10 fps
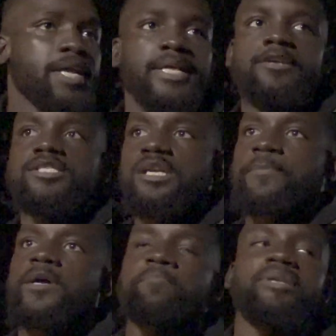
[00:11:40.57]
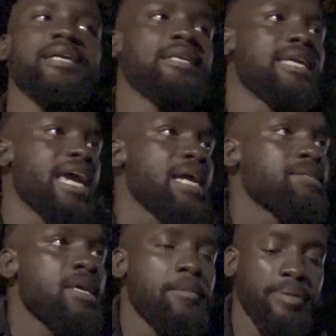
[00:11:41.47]
and then you sit up here and play the
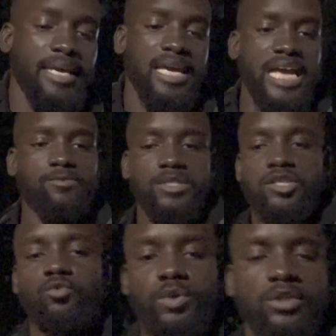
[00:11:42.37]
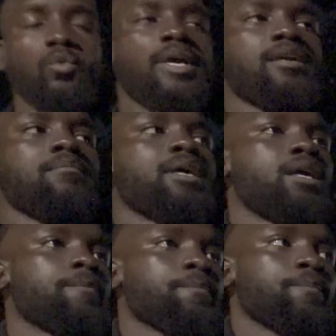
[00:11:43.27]
games, play games with the with the wicked,
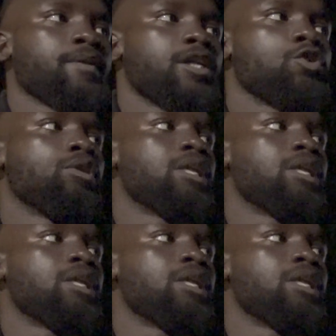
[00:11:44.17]
man. You